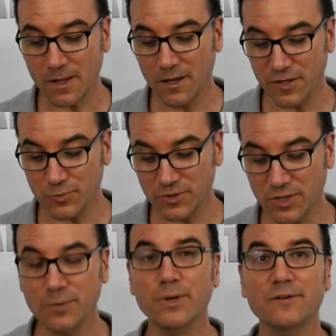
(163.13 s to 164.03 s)
Well, this one's
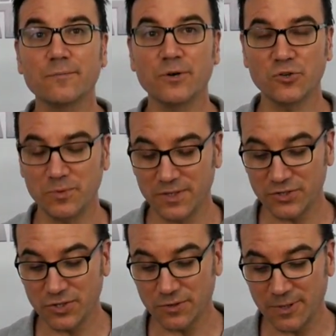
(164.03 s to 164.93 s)
going to break from post
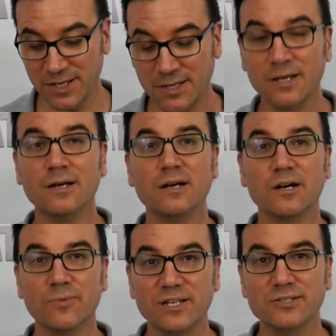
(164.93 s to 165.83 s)
position three.
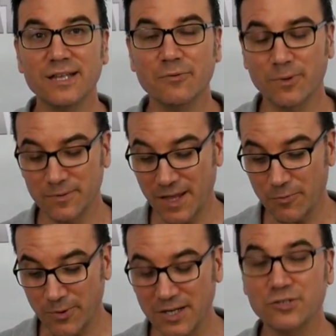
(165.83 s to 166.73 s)
Originally, they
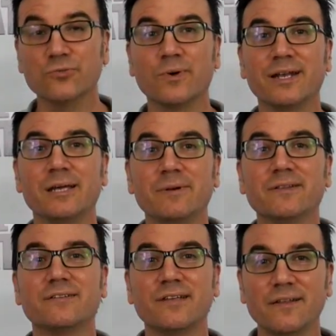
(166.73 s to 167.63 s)
wanted to run him in
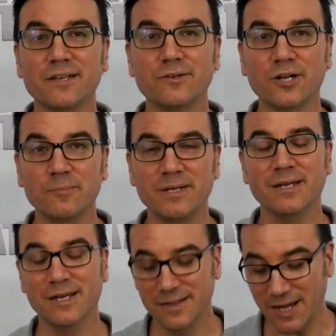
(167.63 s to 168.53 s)
the Sunland
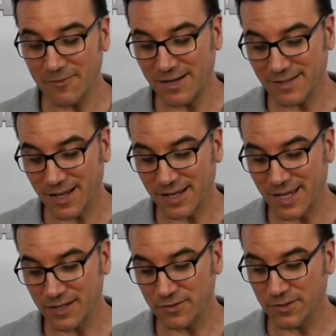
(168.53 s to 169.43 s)
Derby. That race got
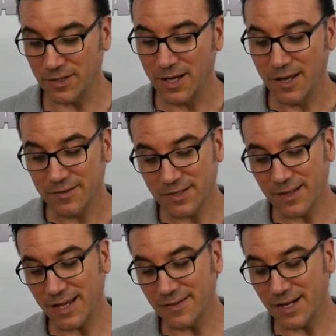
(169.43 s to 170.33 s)
canceled, so
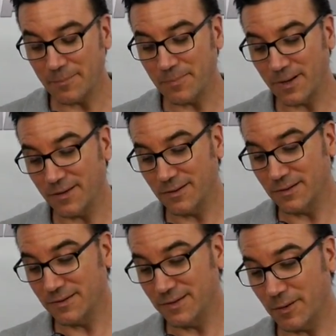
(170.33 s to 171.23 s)
they ended up, uh,
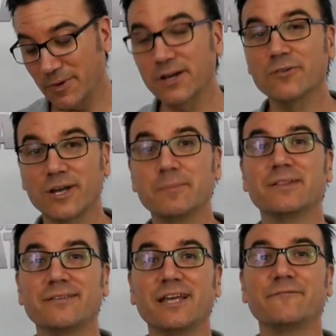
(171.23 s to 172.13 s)
they were going to run him
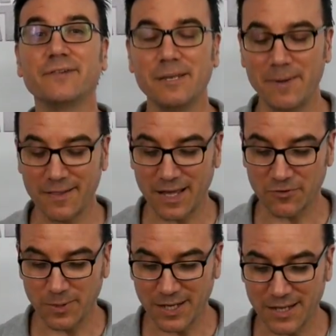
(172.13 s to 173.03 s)
in the San Felipe
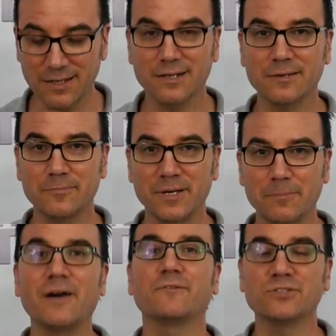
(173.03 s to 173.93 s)
last weekend,
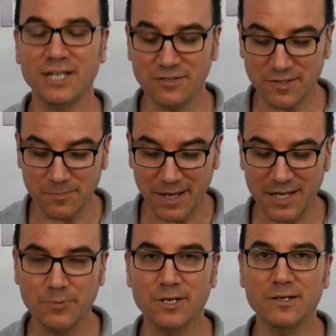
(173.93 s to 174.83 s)
but Baffert changed his
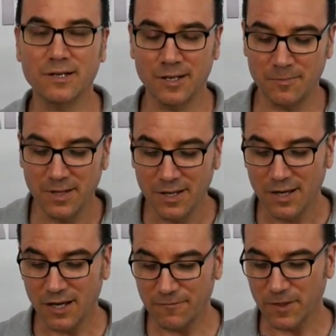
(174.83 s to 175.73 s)
mind. He wanted to come
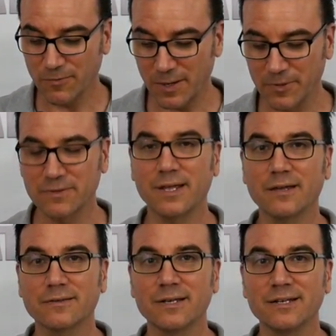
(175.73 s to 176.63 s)
up for the Rebel
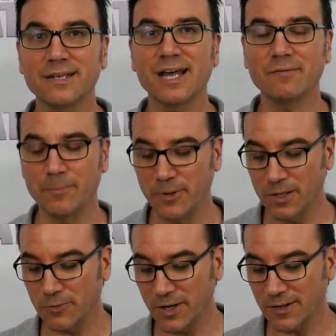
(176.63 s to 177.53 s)
Stakes. And he did have a
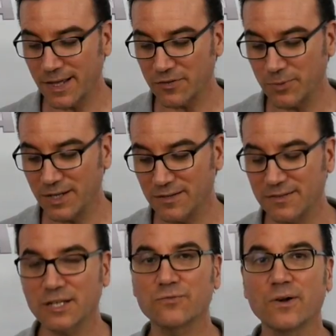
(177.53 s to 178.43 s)
bullet work last week,
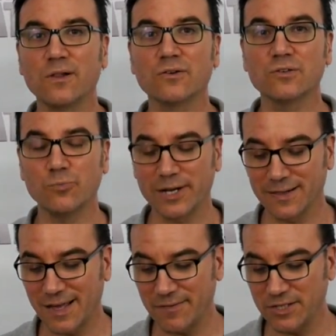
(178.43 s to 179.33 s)
six furlongs and
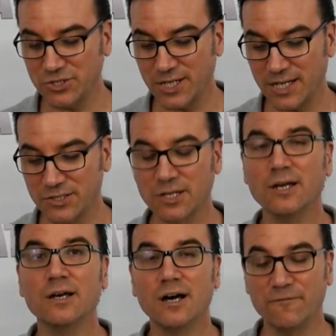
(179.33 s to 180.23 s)
111 and change
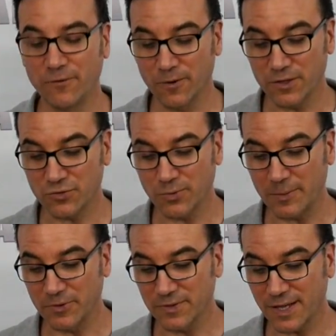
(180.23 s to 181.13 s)
uh, for this
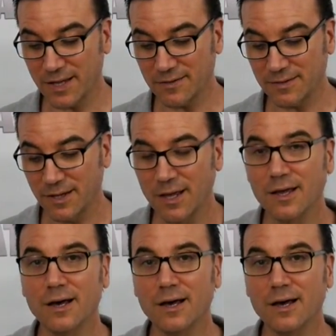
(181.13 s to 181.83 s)
Rebel Stakes.